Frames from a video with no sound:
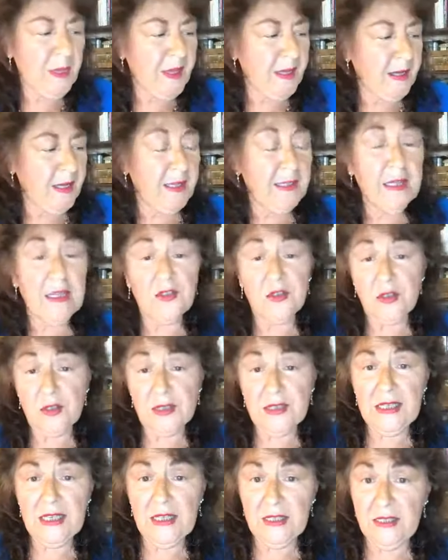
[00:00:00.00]
and
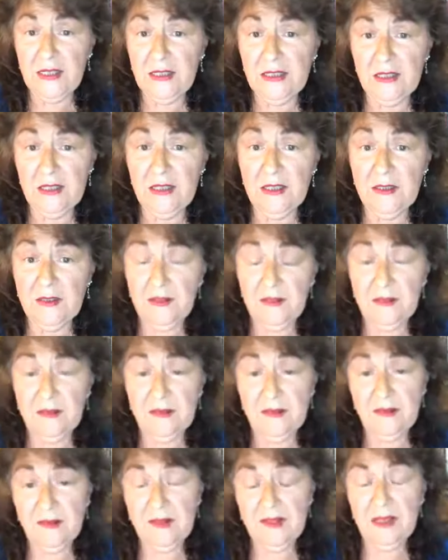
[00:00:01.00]
understanding that
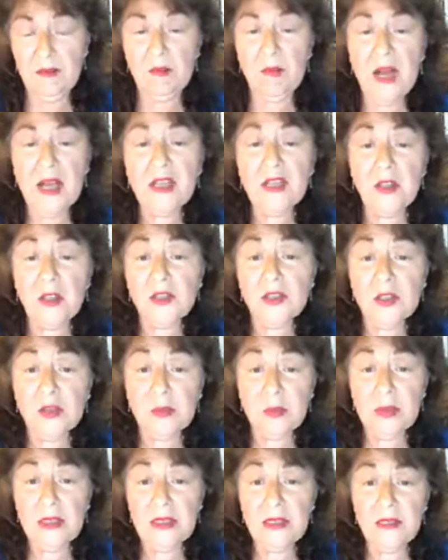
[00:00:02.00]
it might also
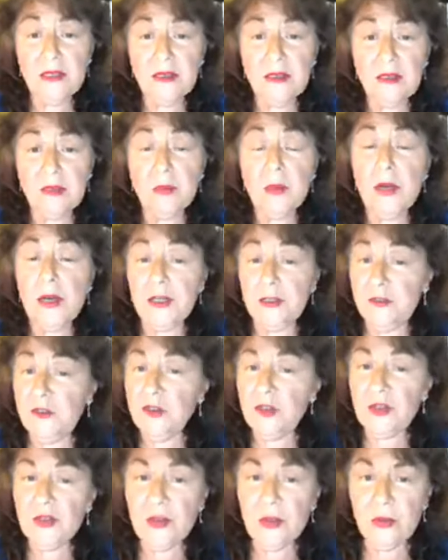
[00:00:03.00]
be a part of
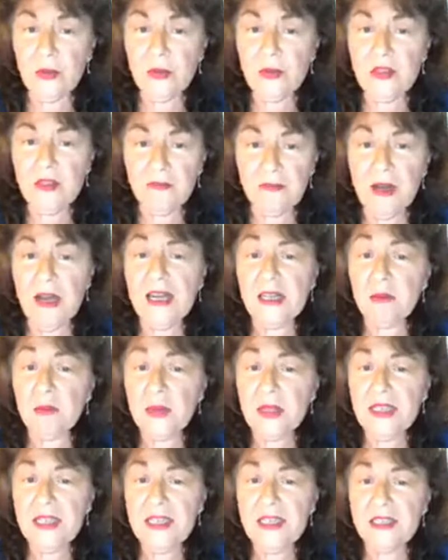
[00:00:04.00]
your soul's divine
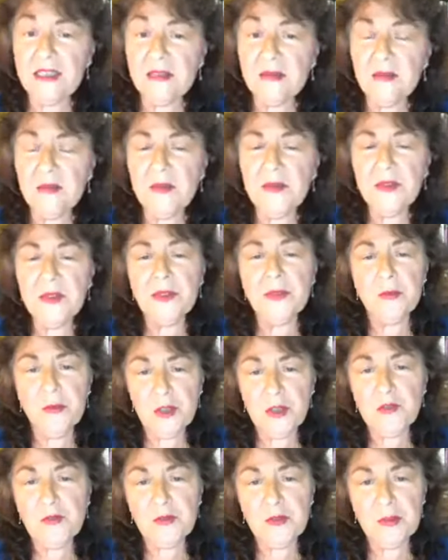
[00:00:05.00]
plan,
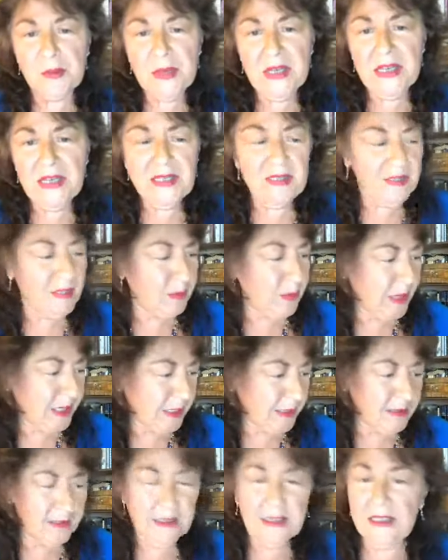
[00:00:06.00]
which for me,
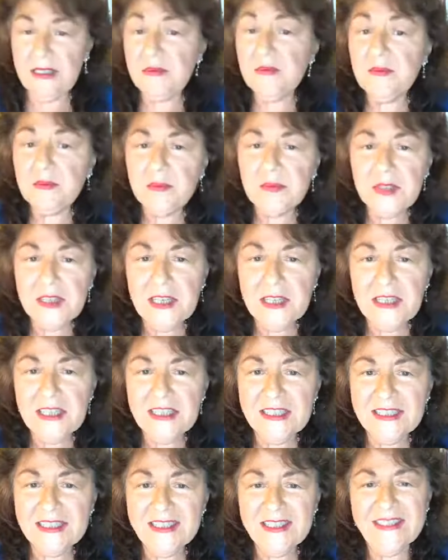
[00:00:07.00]
apparently, it
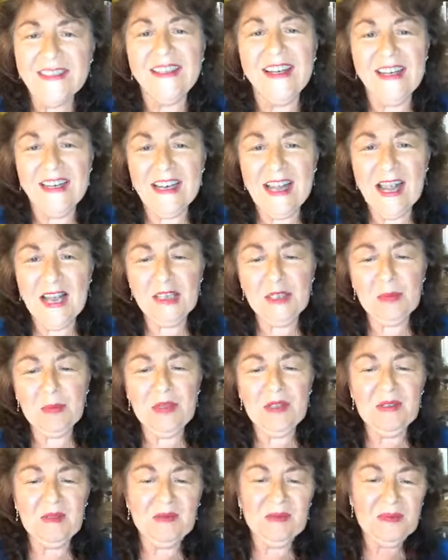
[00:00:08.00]
is and has
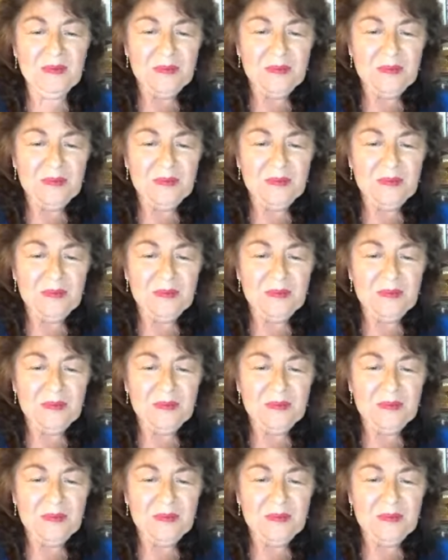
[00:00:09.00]
been.